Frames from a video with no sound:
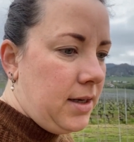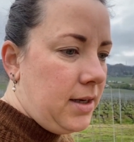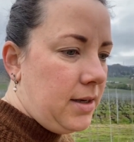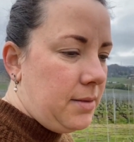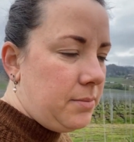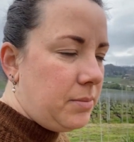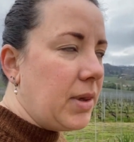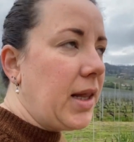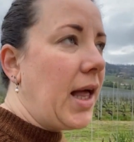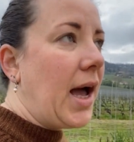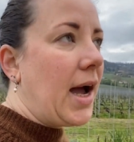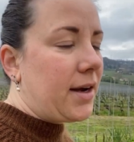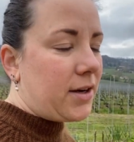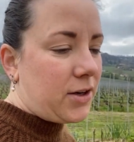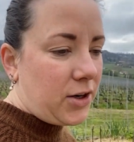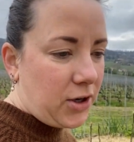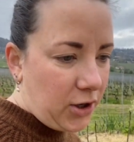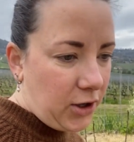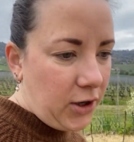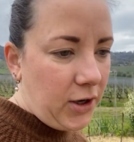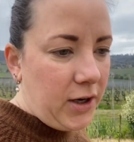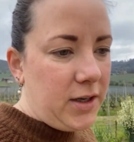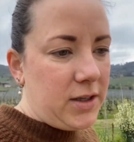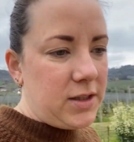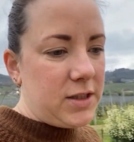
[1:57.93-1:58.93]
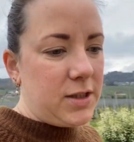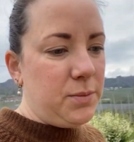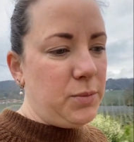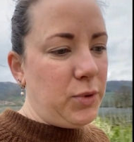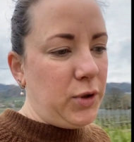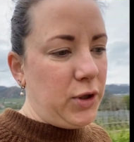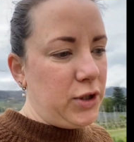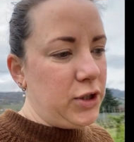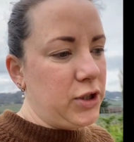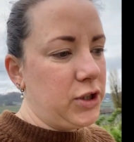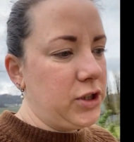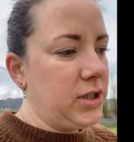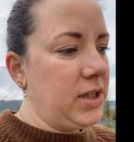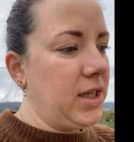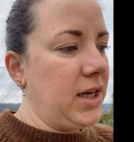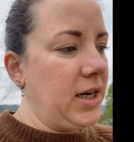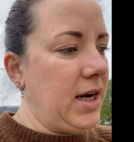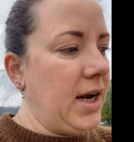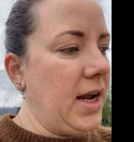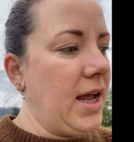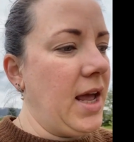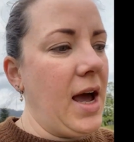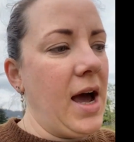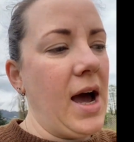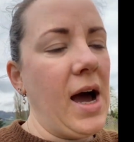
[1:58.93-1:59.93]
black currant bush that
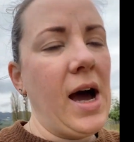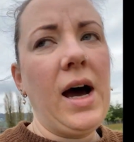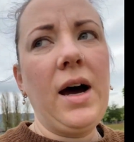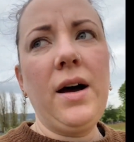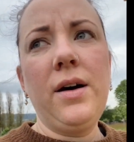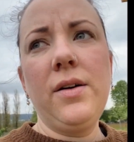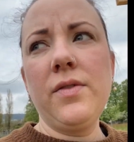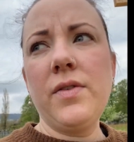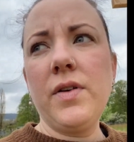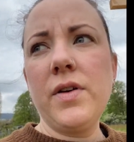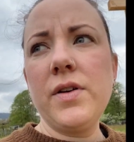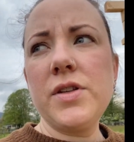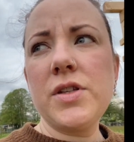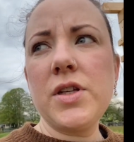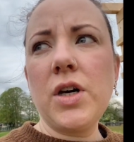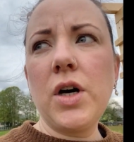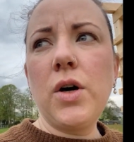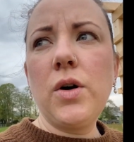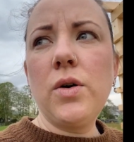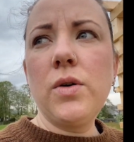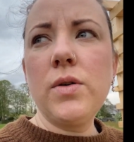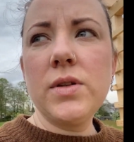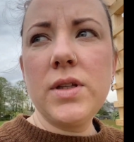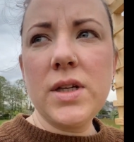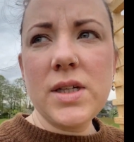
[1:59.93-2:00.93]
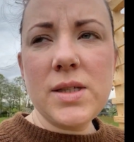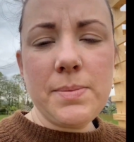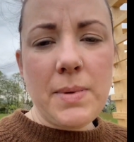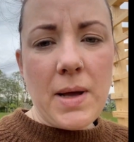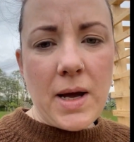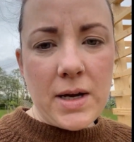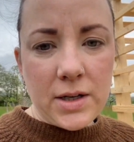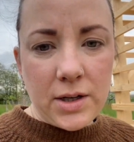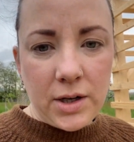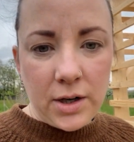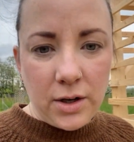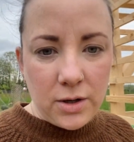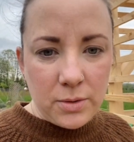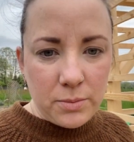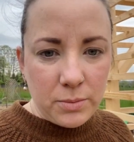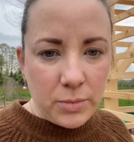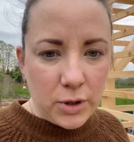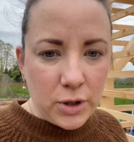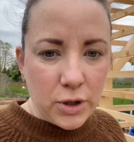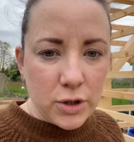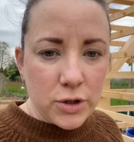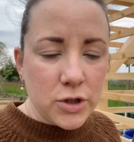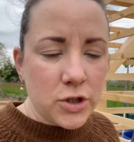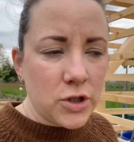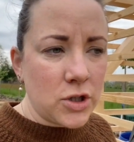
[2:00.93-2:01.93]
I have. So this black currant
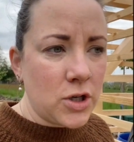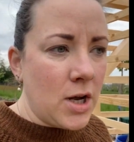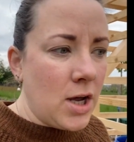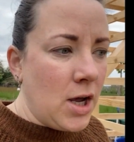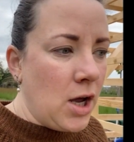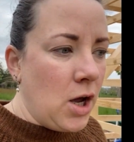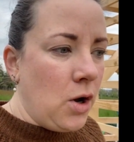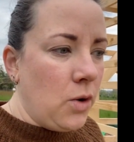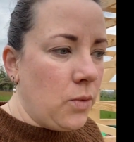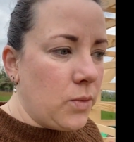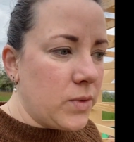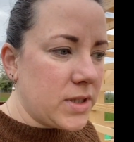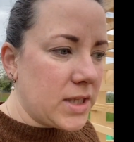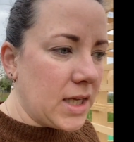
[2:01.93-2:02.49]
bush was